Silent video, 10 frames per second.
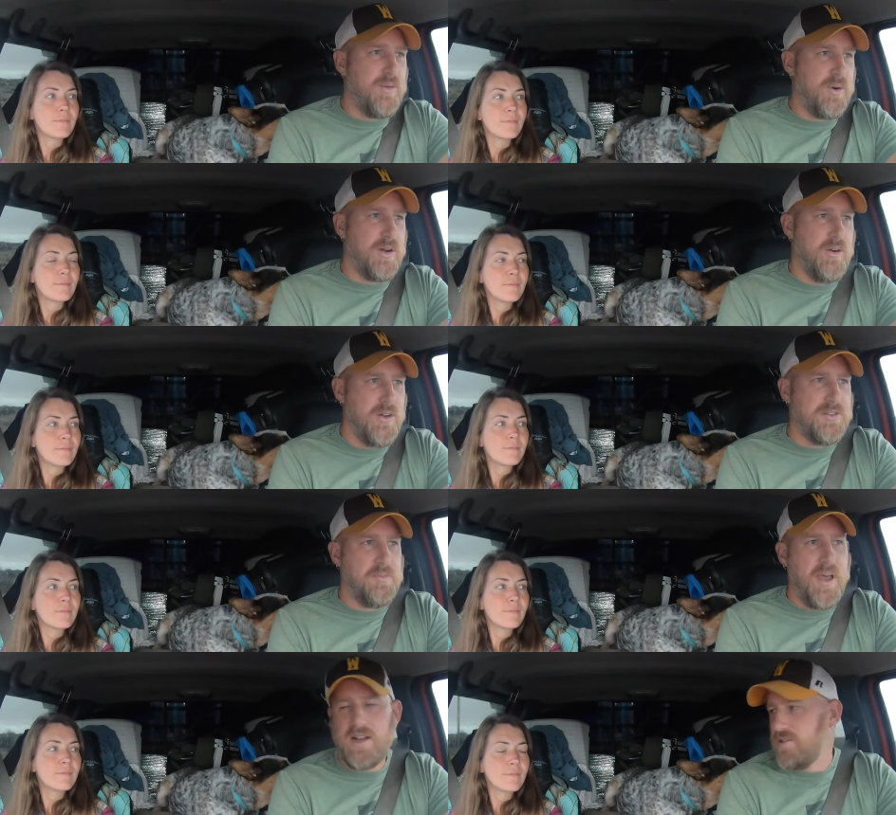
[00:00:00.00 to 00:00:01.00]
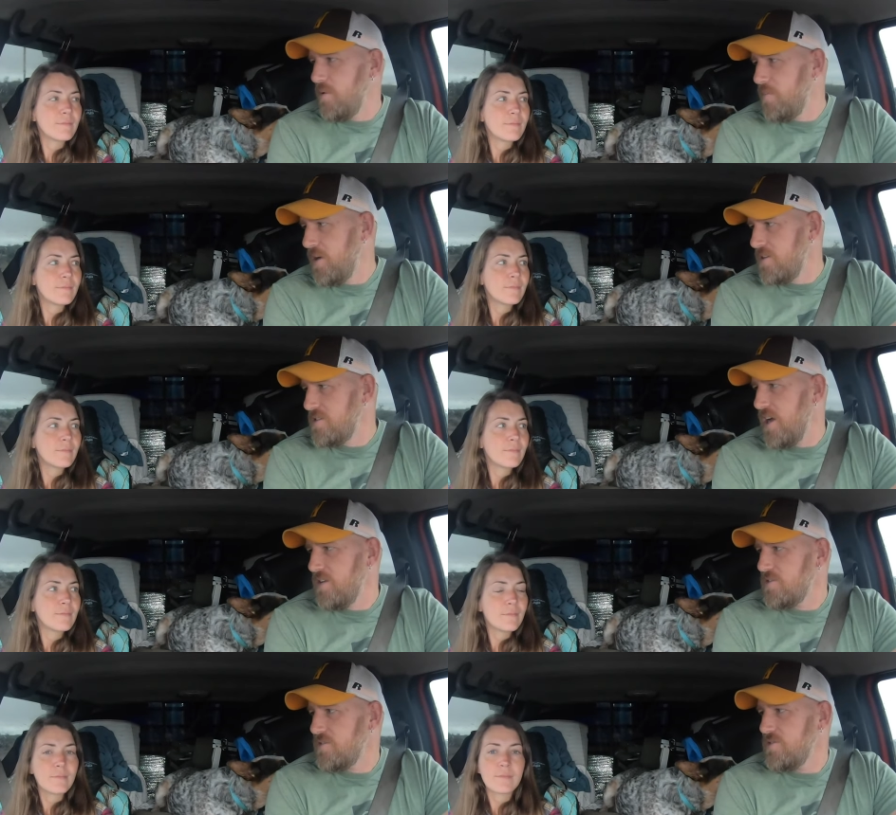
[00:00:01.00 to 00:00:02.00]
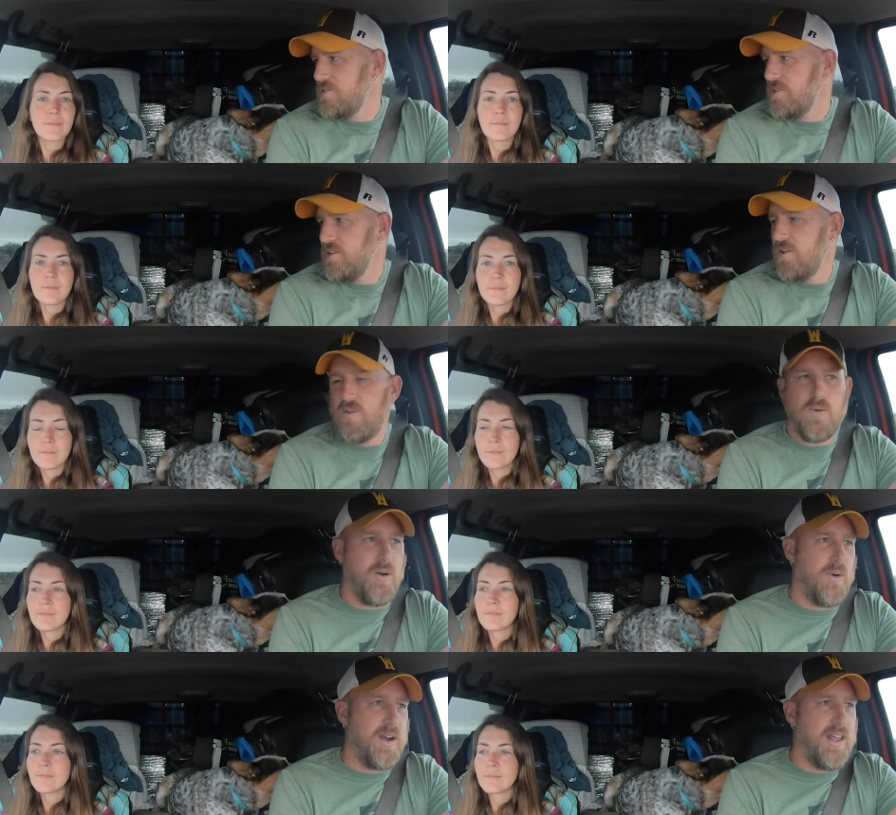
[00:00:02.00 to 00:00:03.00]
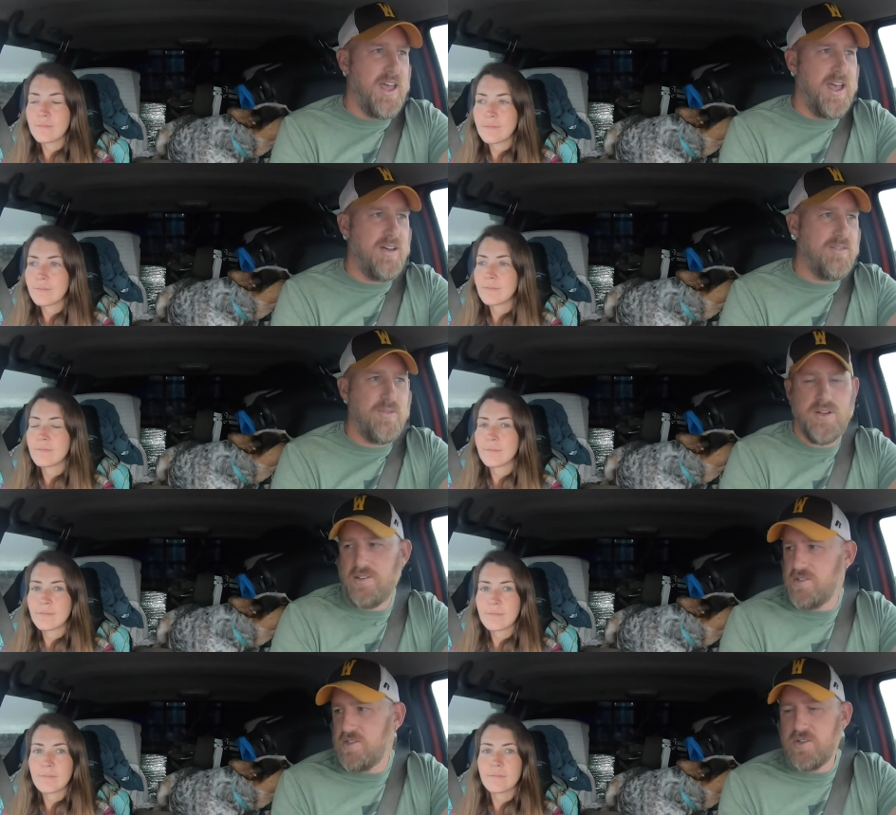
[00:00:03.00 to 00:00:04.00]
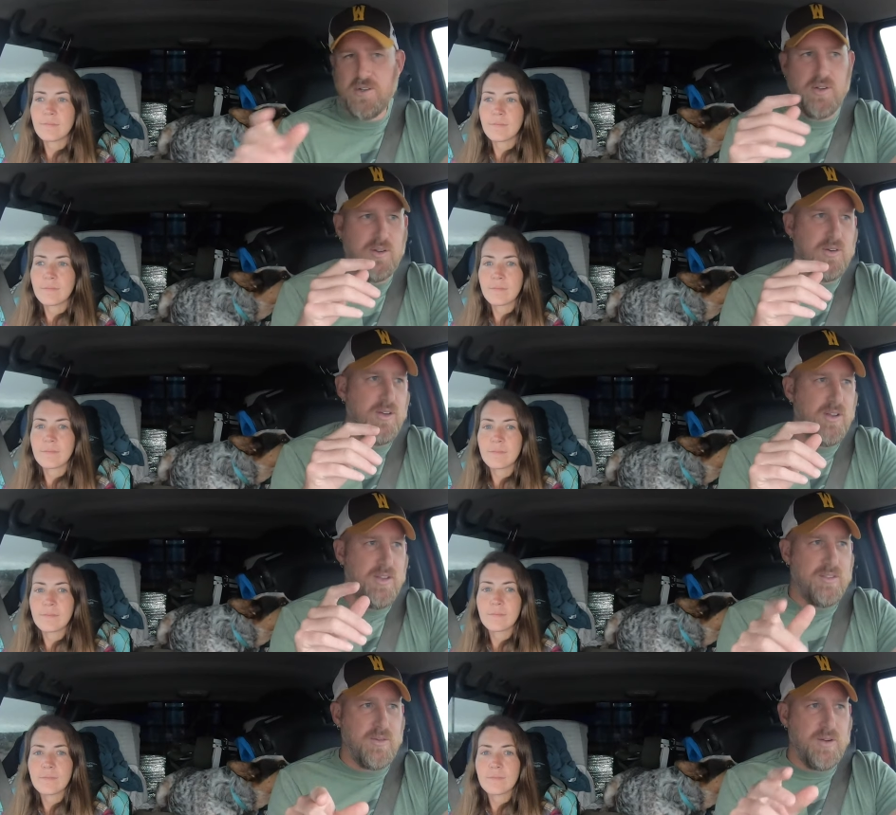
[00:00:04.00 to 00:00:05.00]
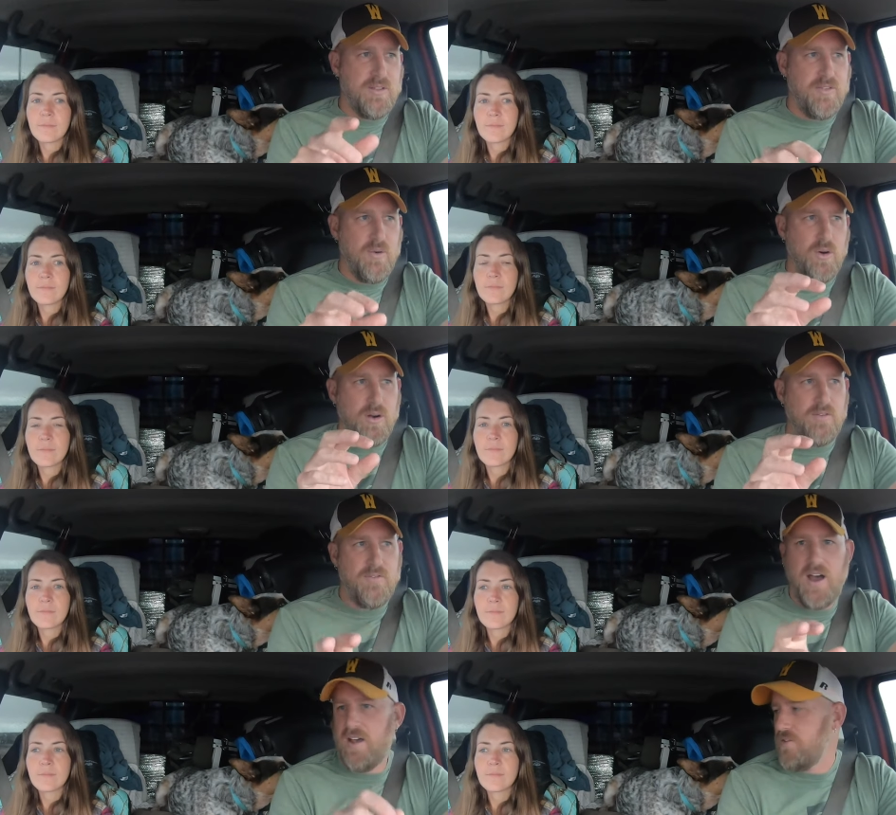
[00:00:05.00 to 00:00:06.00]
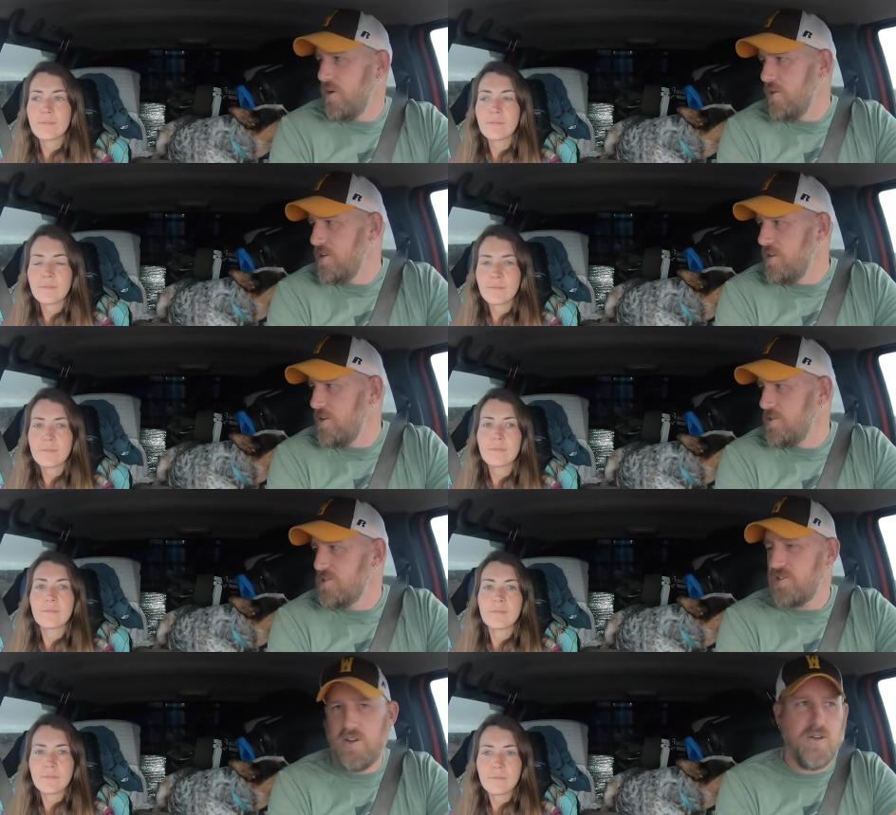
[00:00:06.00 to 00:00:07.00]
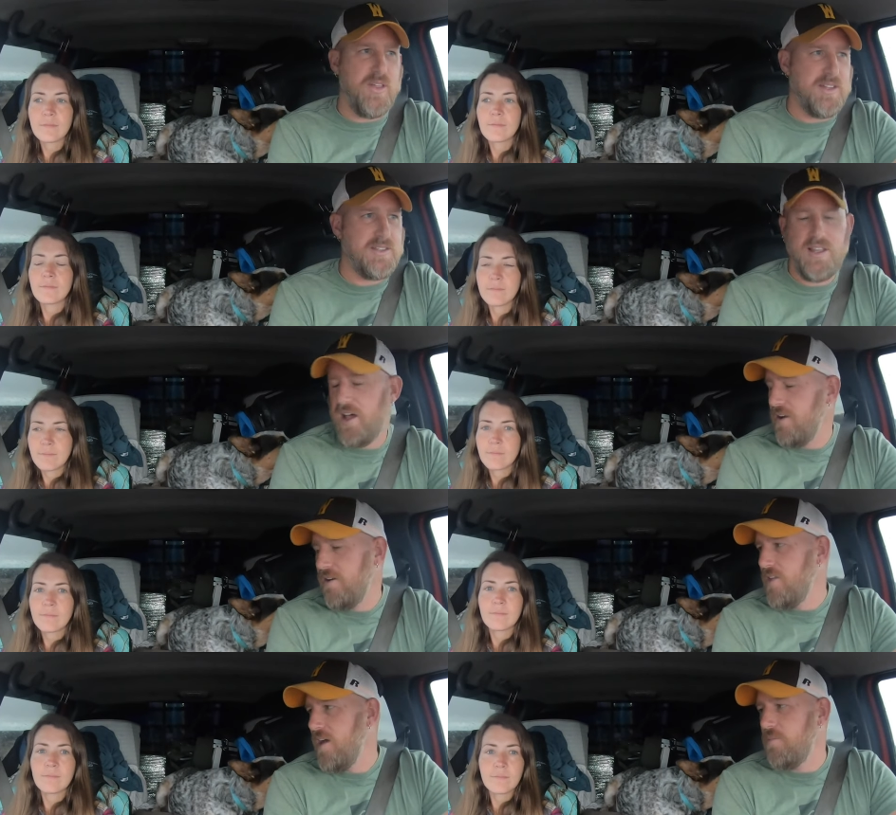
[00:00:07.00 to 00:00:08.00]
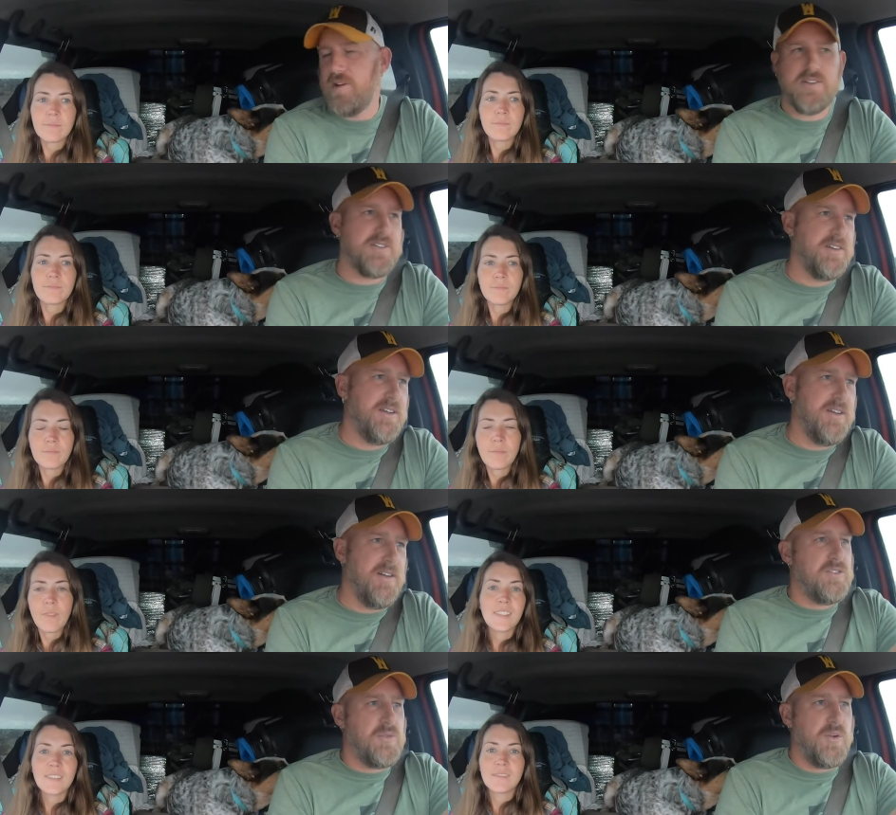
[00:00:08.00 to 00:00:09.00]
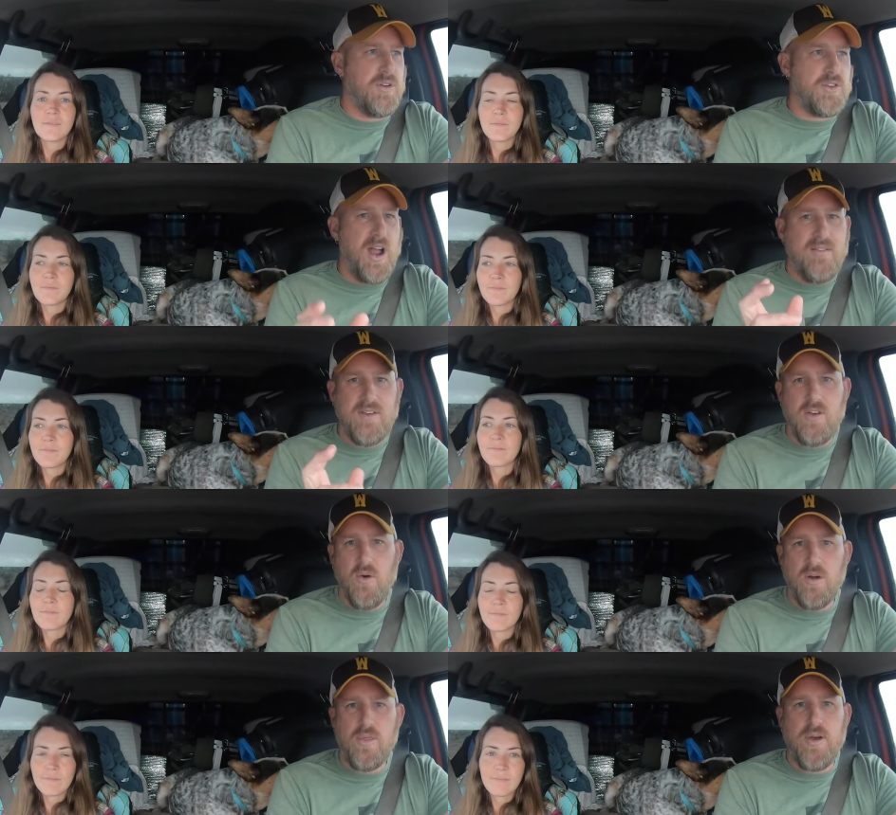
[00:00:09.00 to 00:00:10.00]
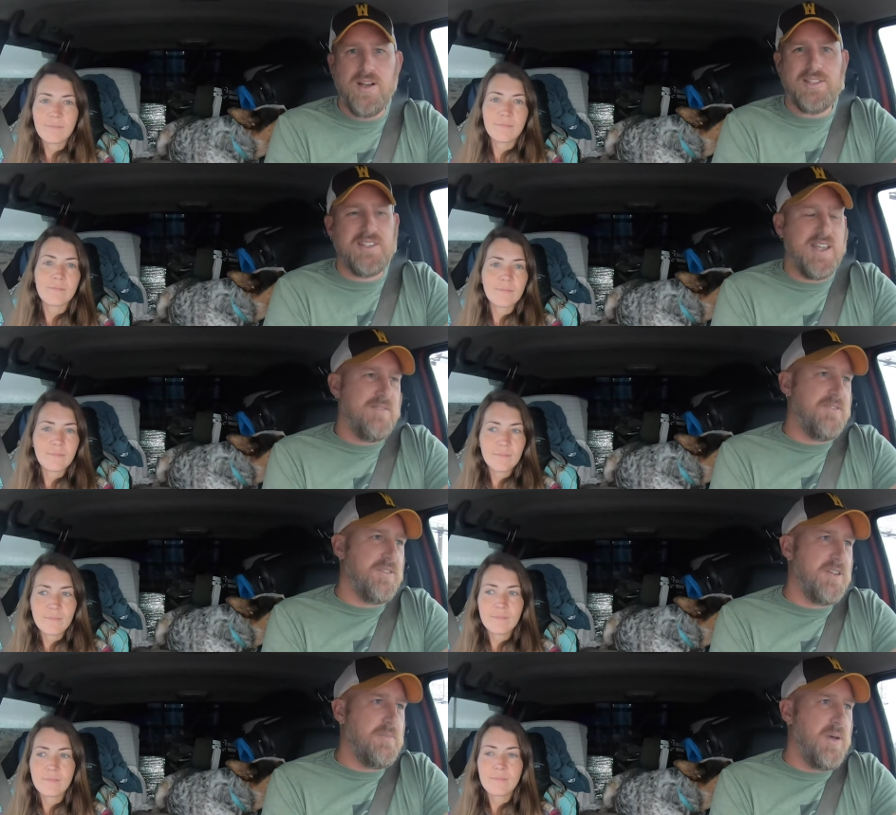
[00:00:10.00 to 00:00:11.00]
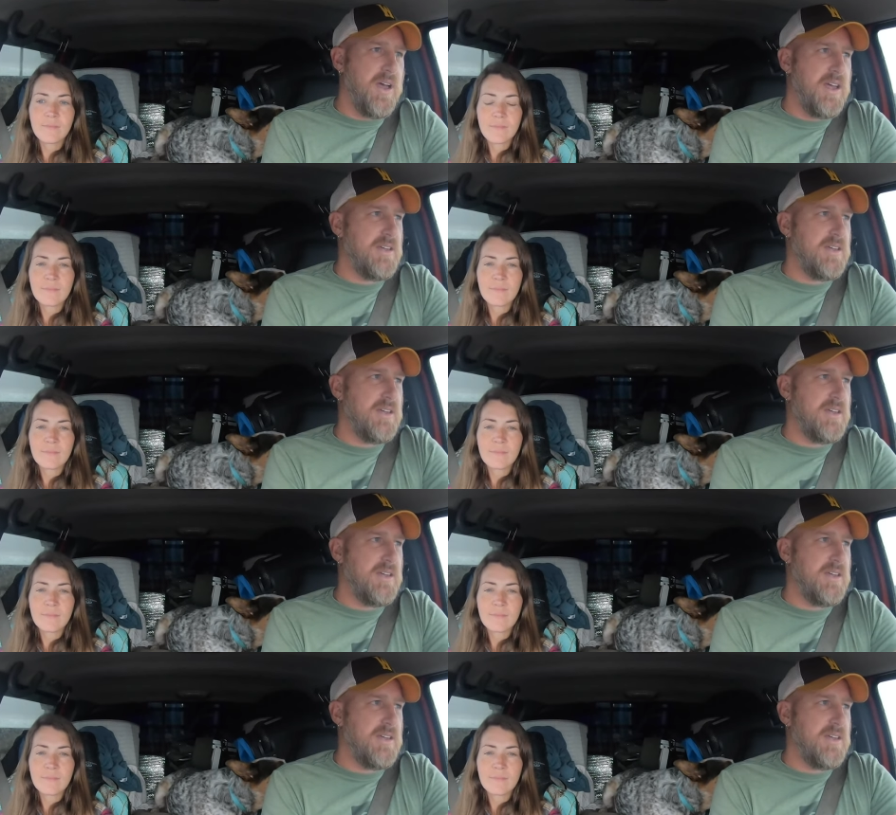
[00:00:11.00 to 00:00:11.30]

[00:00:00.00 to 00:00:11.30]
Speaker 1: and we're going back to my parents' house where we're going to have one, two, three, four, five grown adults, so that's not all that much. So we are driving north on San Felipe.